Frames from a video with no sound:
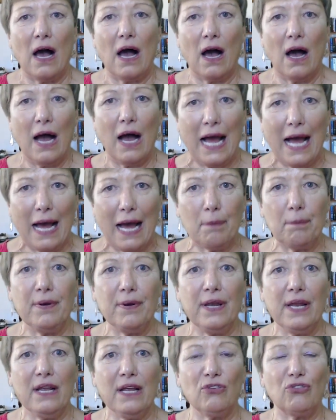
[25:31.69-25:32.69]
are
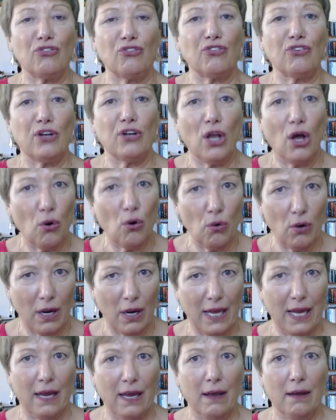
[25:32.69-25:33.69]
happening
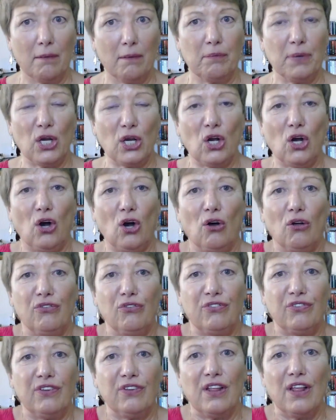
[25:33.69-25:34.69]
slowly
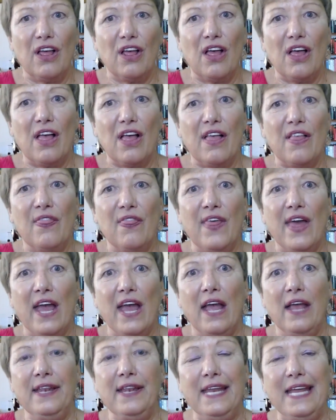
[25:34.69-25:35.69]
because
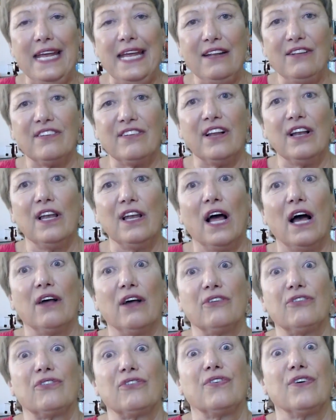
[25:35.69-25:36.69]
they need to
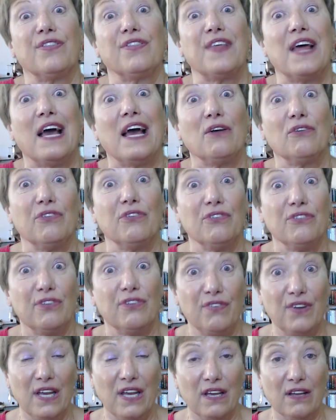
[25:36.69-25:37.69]
last for thousands
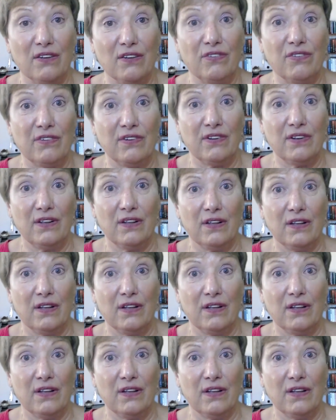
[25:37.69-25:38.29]
of years.